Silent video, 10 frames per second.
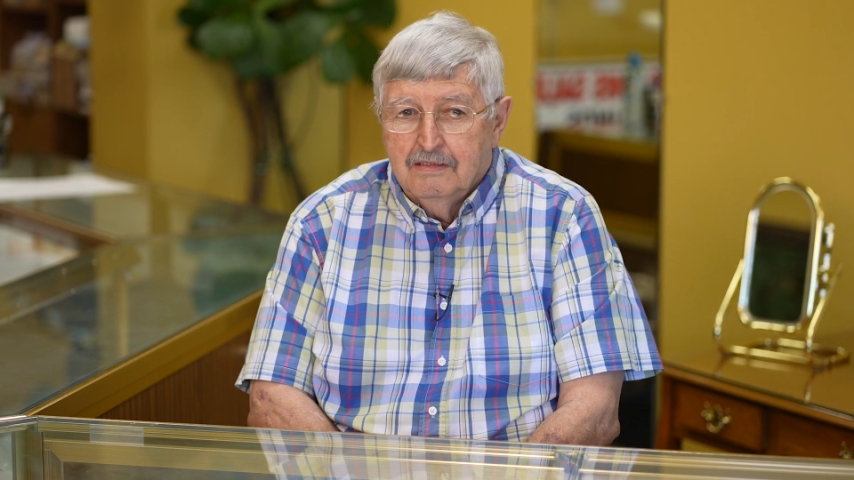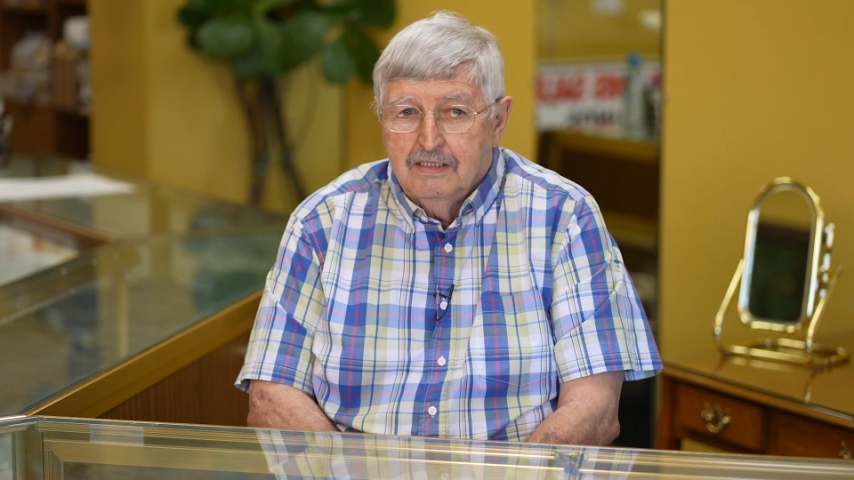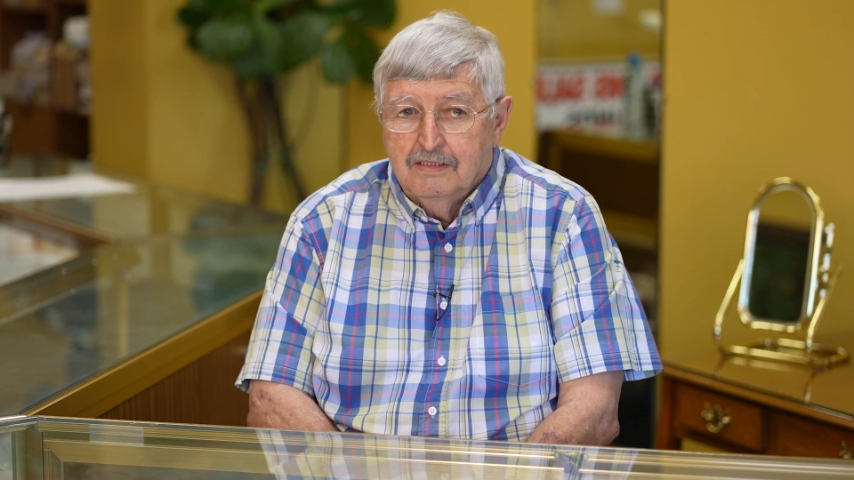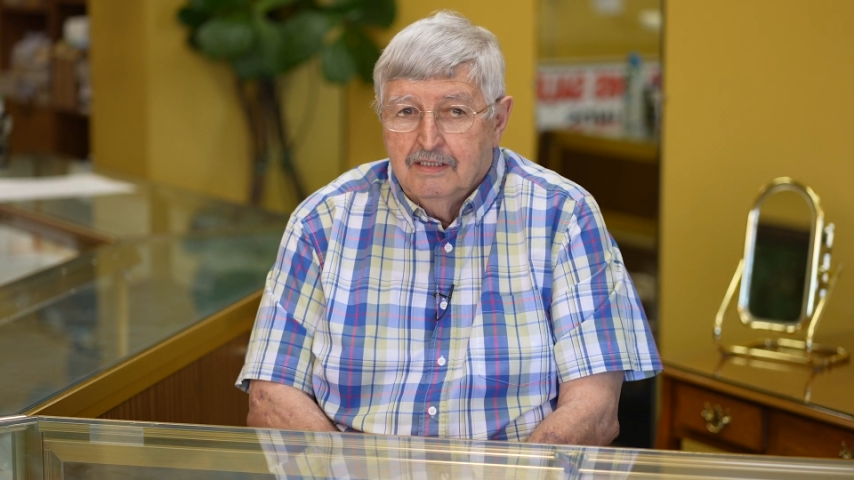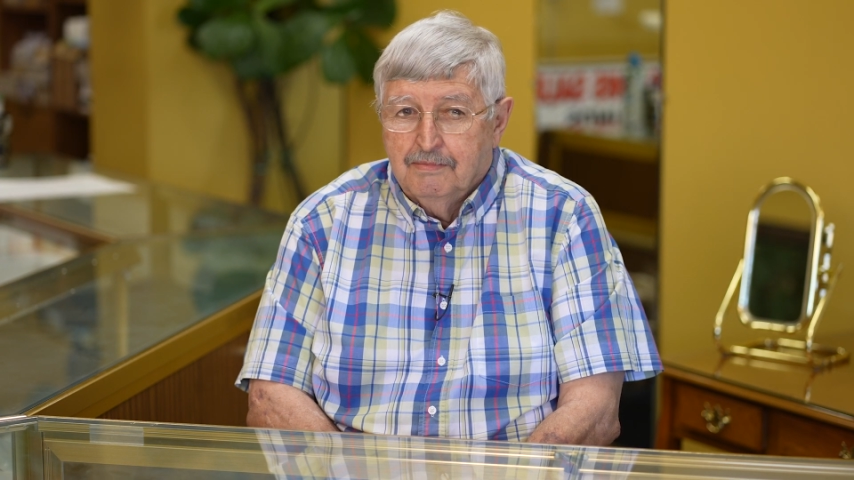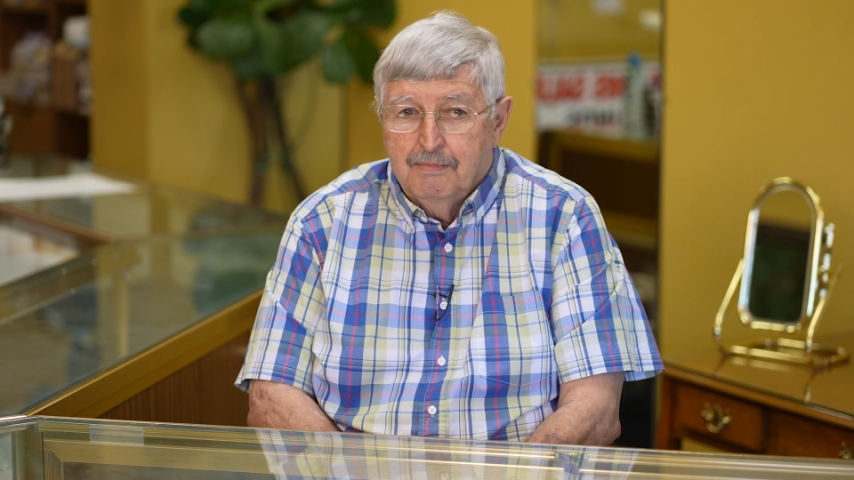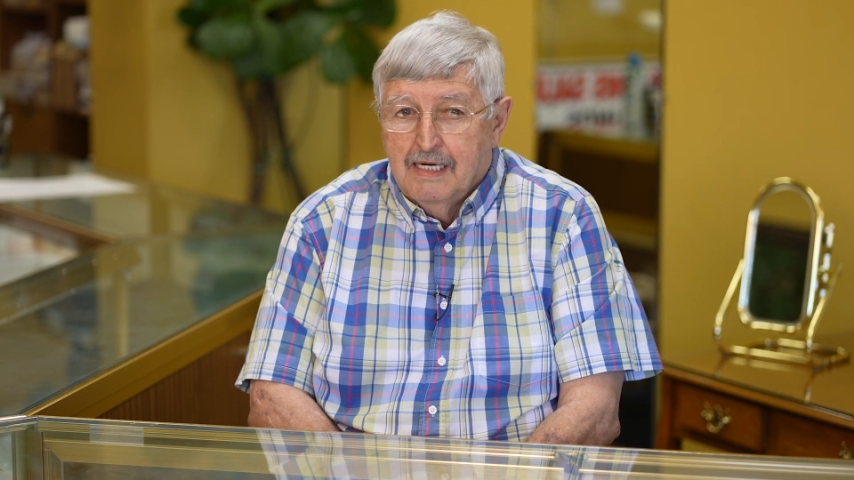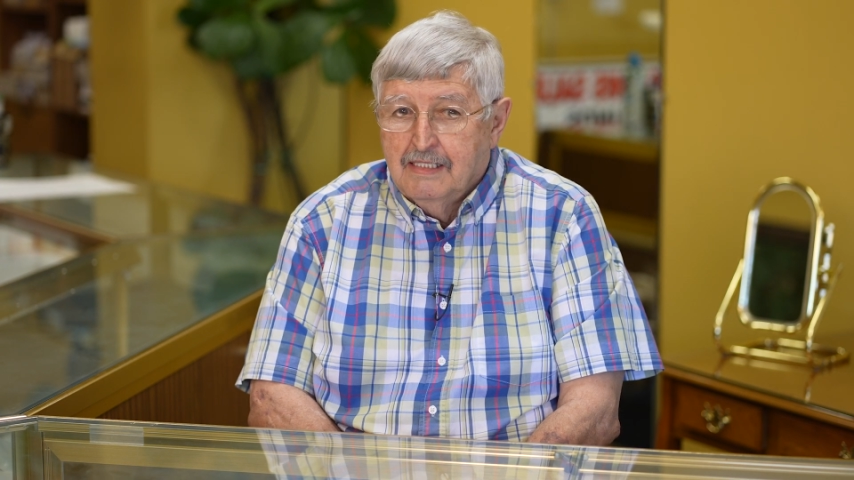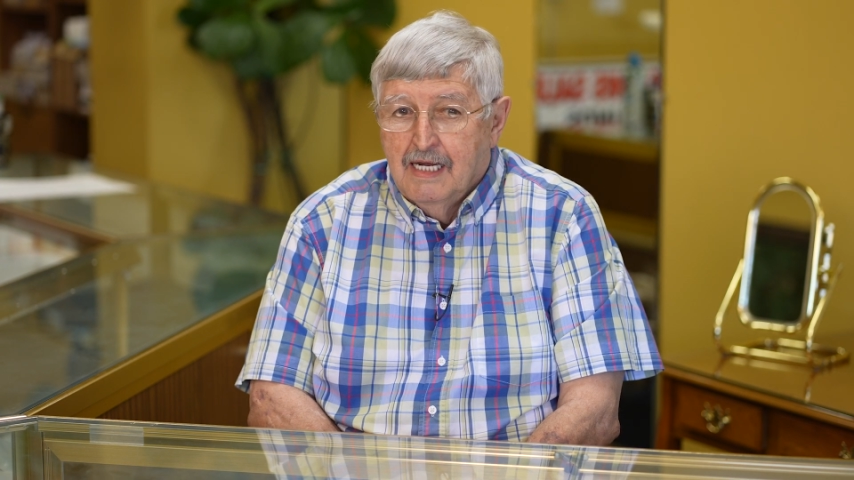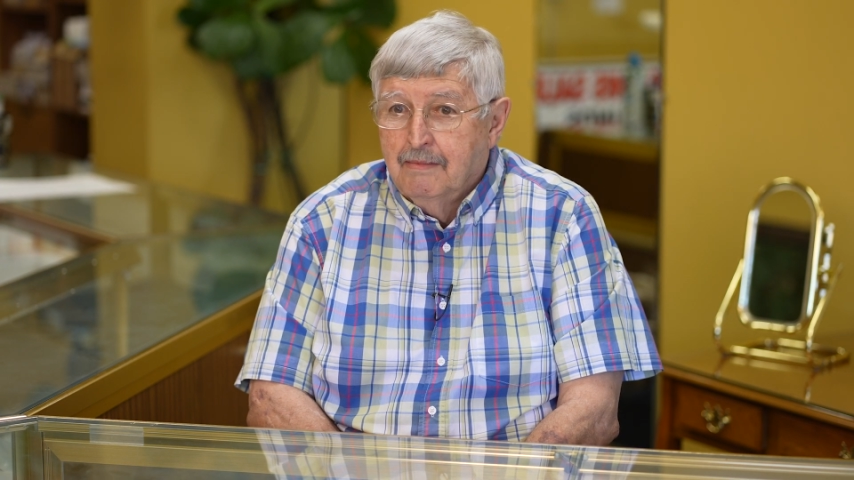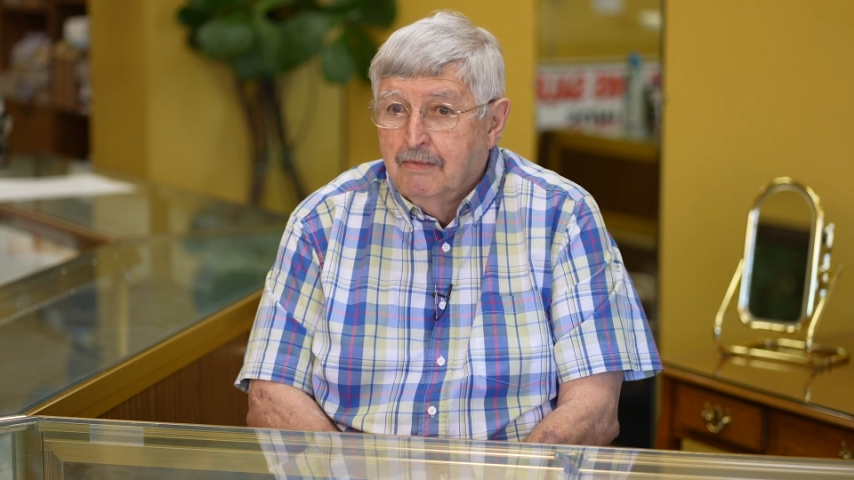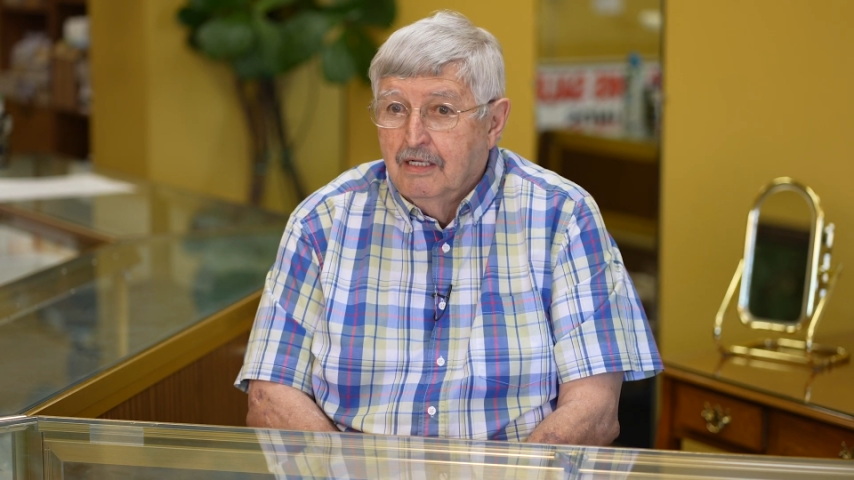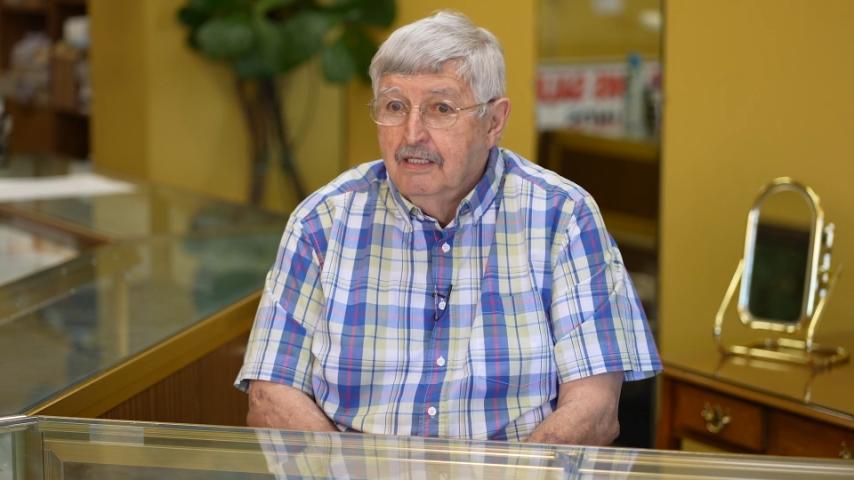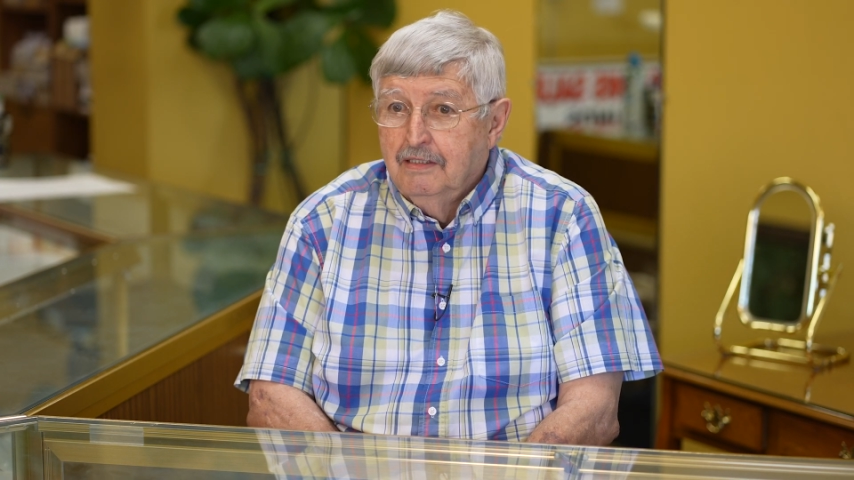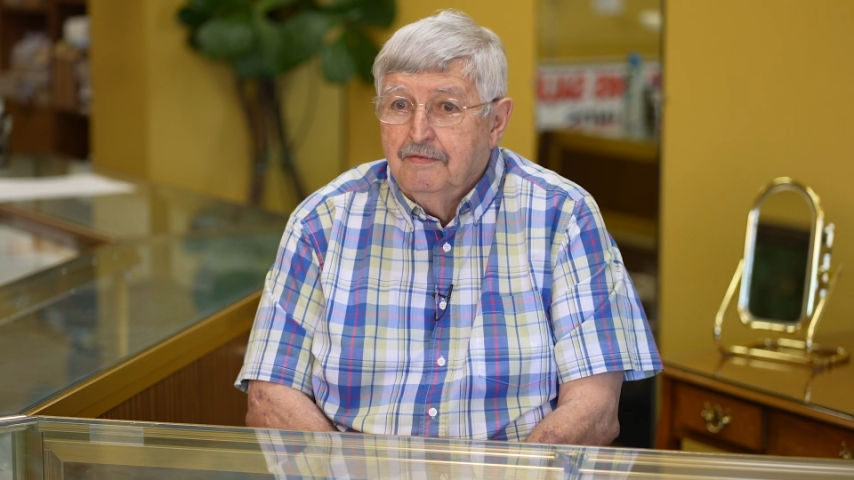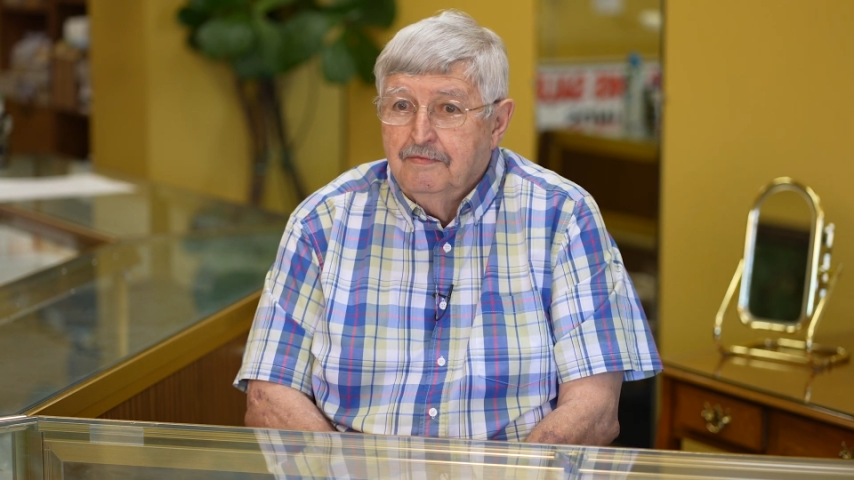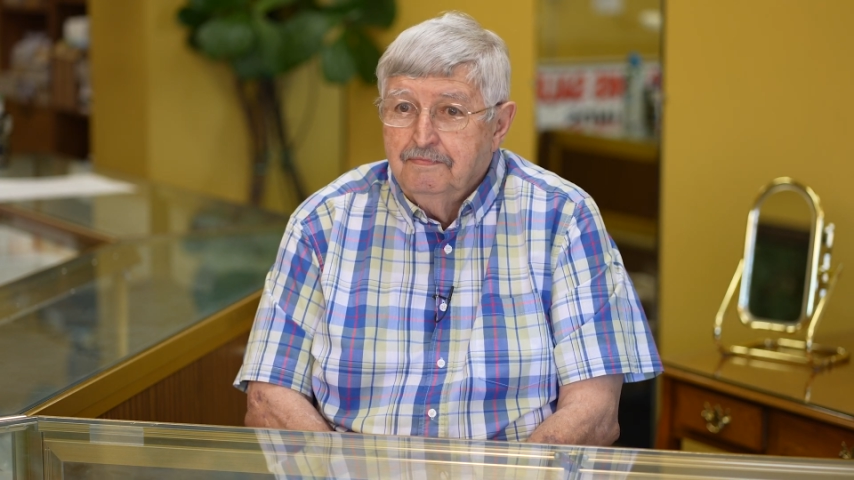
it's just my time to leave.